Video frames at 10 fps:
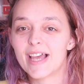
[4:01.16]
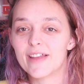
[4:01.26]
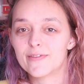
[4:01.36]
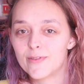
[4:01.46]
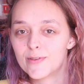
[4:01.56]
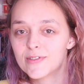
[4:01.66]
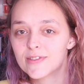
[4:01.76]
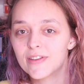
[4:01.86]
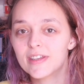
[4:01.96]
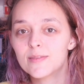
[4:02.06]
at
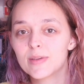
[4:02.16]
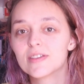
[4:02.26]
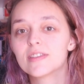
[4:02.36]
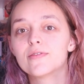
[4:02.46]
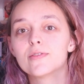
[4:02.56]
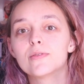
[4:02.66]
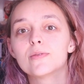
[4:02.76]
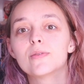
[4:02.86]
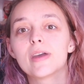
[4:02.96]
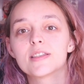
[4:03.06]
first on it, because if
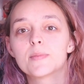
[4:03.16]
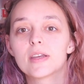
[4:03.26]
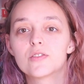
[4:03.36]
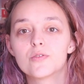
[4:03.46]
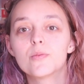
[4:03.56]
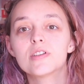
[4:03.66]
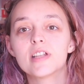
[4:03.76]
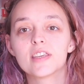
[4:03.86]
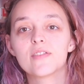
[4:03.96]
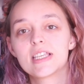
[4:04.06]
you expect too much,
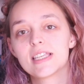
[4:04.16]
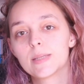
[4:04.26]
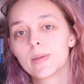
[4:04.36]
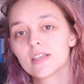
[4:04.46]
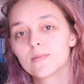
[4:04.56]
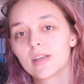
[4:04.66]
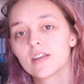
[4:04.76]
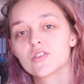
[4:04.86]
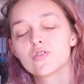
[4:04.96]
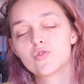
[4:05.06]
like if I set my
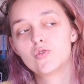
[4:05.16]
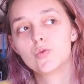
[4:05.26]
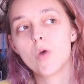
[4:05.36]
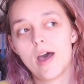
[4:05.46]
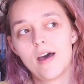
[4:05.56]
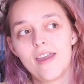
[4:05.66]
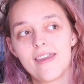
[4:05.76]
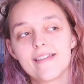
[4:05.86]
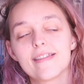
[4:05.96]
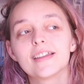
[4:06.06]
expectations too
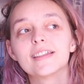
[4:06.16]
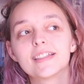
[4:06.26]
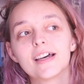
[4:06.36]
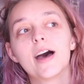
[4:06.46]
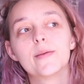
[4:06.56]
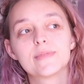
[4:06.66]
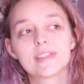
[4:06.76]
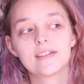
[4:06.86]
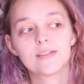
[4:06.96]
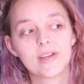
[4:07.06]
high, then I'm
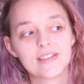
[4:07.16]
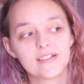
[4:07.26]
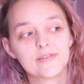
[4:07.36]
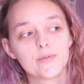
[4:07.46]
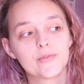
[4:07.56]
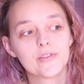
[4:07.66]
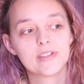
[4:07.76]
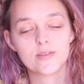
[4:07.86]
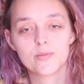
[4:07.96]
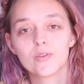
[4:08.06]
setting myself up for
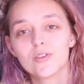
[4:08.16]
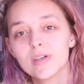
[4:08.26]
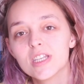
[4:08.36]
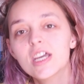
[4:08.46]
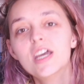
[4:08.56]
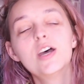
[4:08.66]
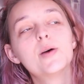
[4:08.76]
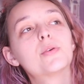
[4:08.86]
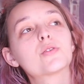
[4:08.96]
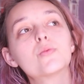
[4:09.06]
disappointment.
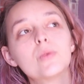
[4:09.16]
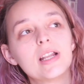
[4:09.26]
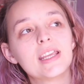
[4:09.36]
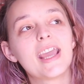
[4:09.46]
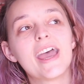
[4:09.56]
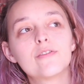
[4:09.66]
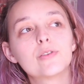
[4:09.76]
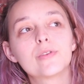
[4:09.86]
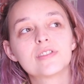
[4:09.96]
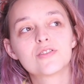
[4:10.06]
But really,
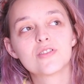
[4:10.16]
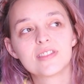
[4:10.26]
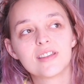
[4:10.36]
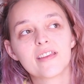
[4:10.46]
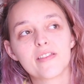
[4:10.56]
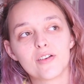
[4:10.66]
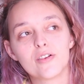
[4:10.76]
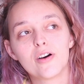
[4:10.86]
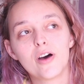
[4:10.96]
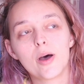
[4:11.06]
everyone is just saying they're
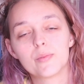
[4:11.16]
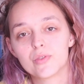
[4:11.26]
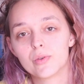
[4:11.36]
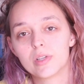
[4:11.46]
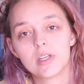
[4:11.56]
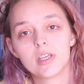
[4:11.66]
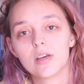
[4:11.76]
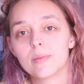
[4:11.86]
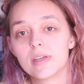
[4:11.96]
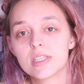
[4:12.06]
absolutely
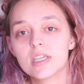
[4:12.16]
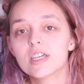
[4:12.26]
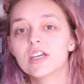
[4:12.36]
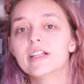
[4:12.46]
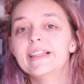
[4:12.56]
amazing.